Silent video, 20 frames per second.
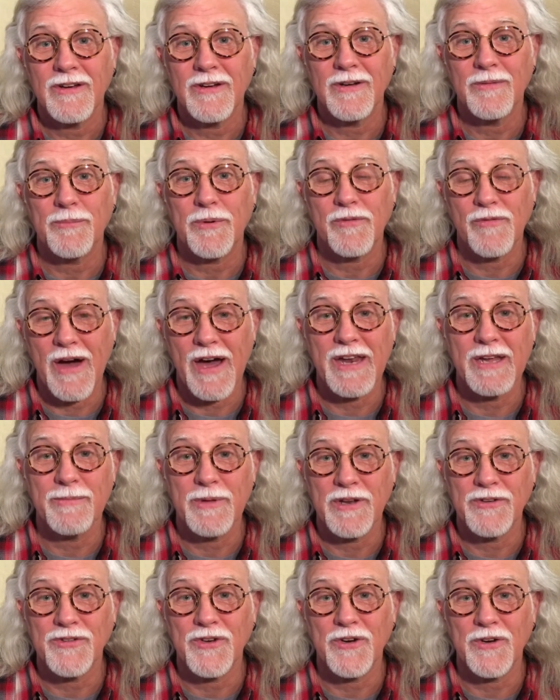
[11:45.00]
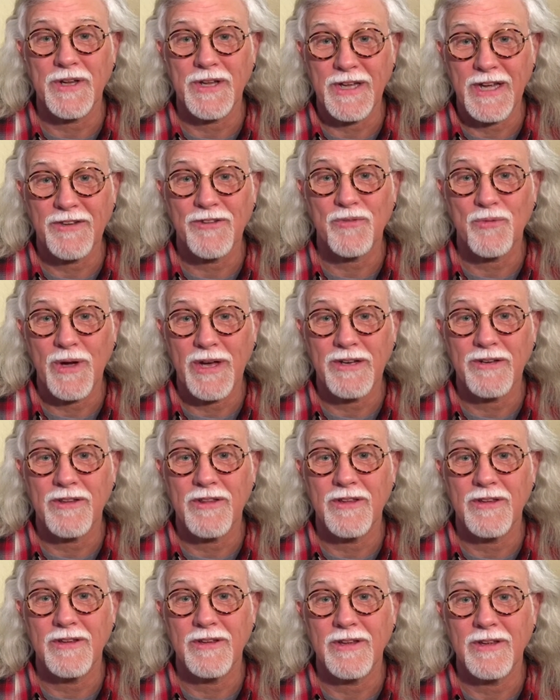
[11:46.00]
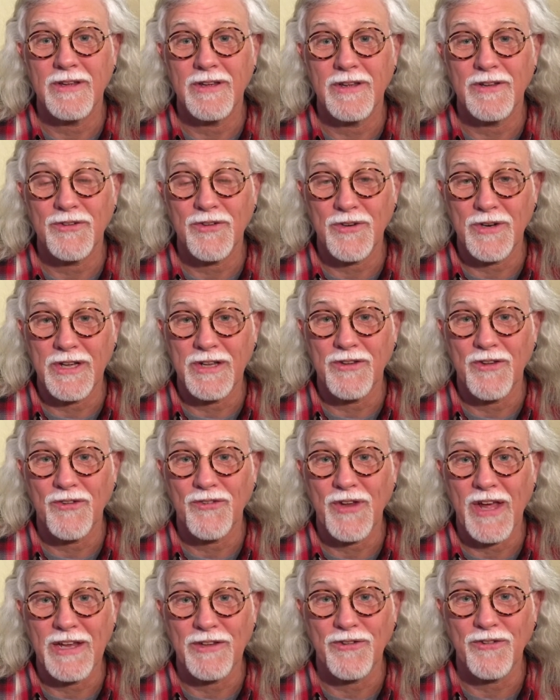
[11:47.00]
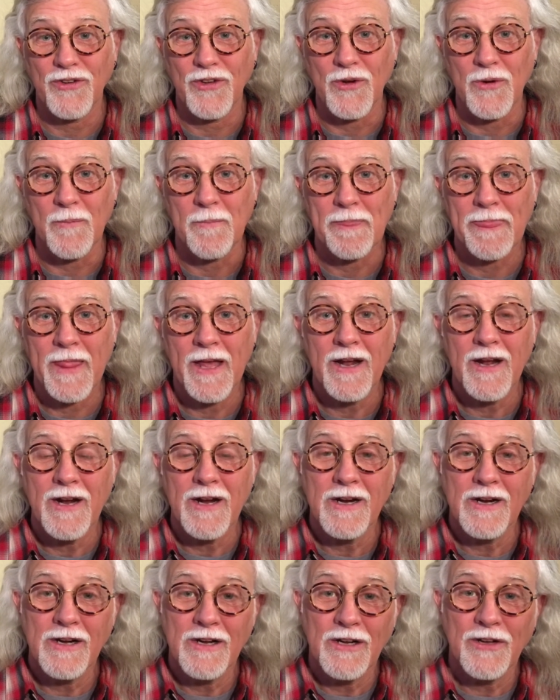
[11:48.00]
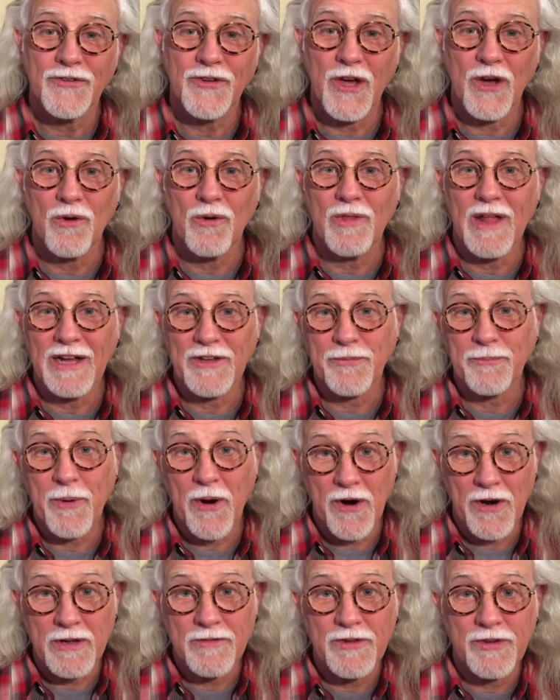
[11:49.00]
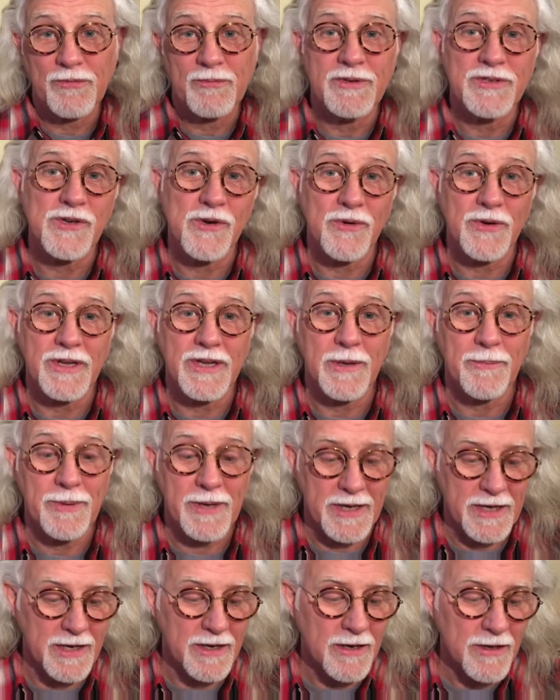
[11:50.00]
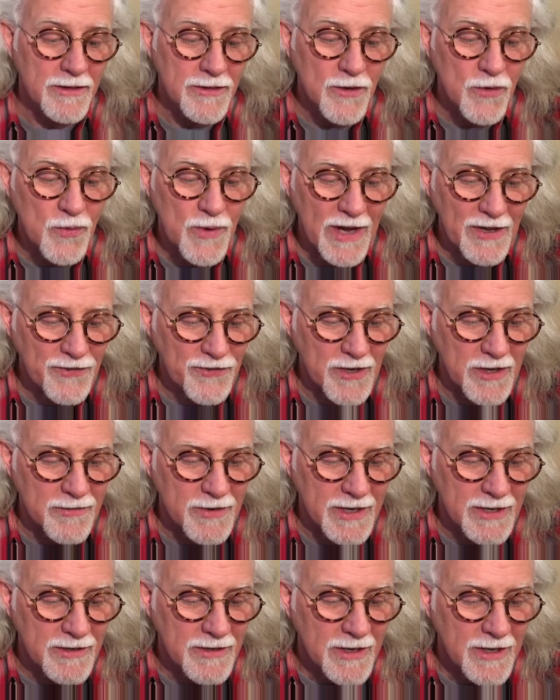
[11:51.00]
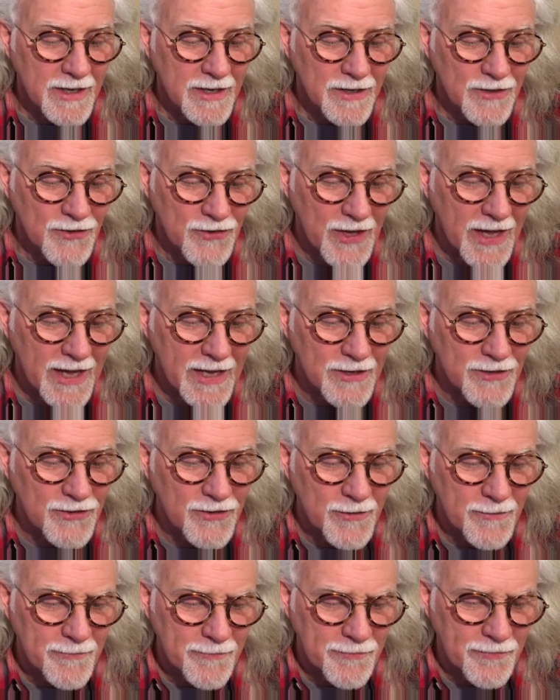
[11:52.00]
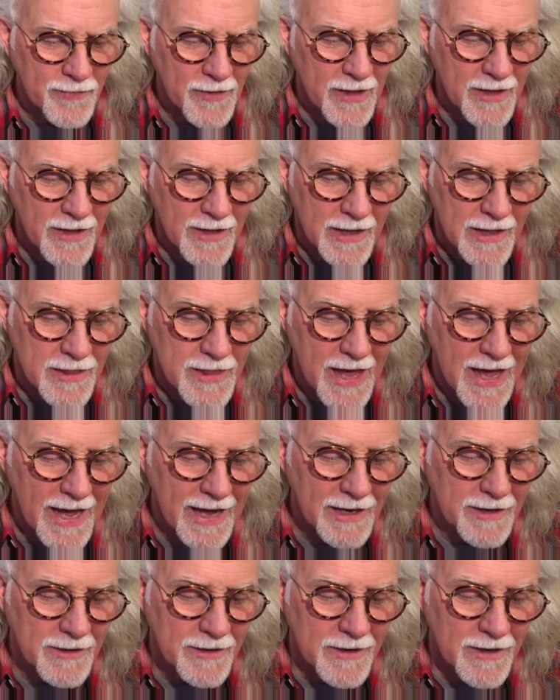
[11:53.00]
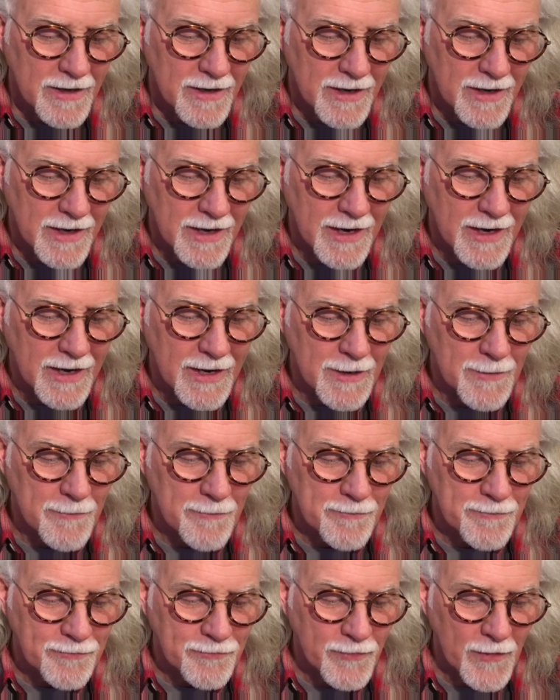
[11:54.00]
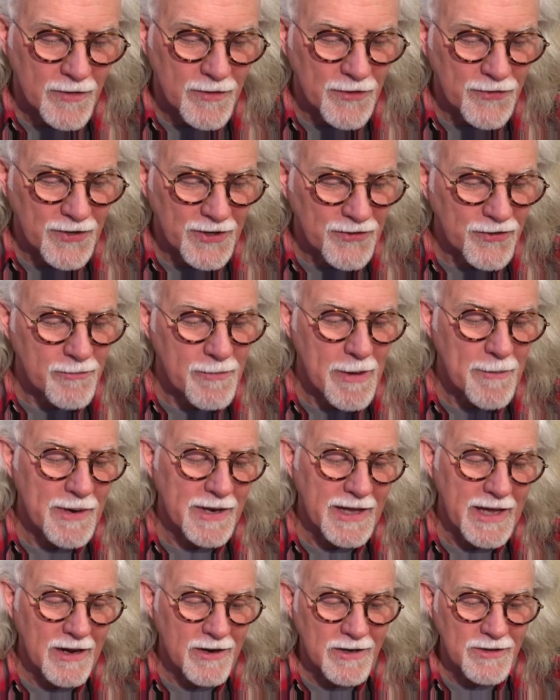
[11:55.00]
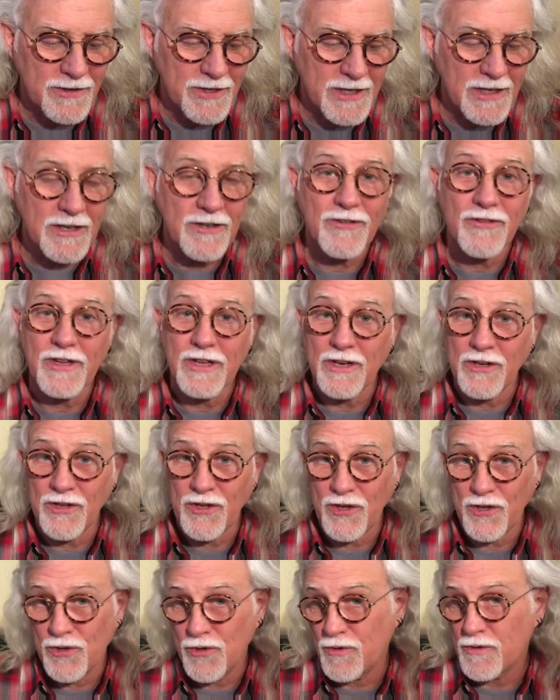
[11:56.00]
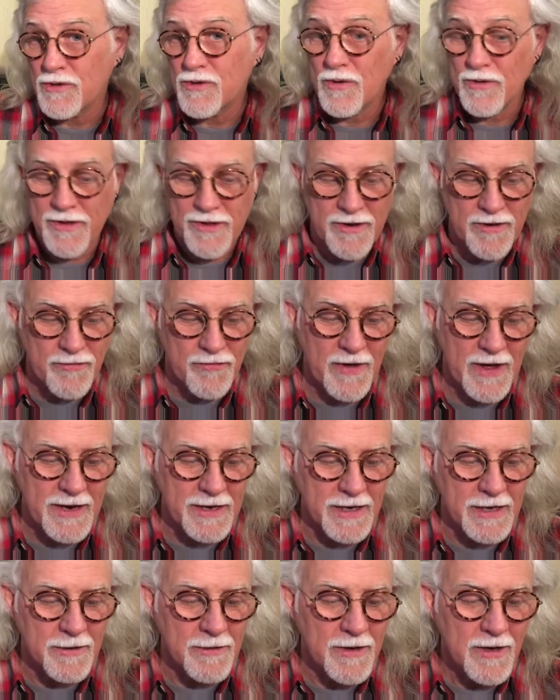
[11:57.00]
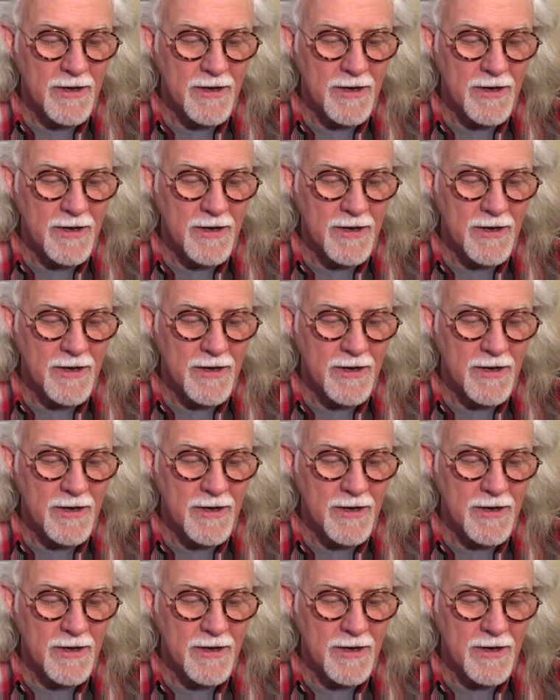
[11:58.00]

provide him an attorney. He has a right to the attorney in the states too. So that's part of his majority opinion. The rest of it says that the Sixth Amendment guarantees the accused or the defendant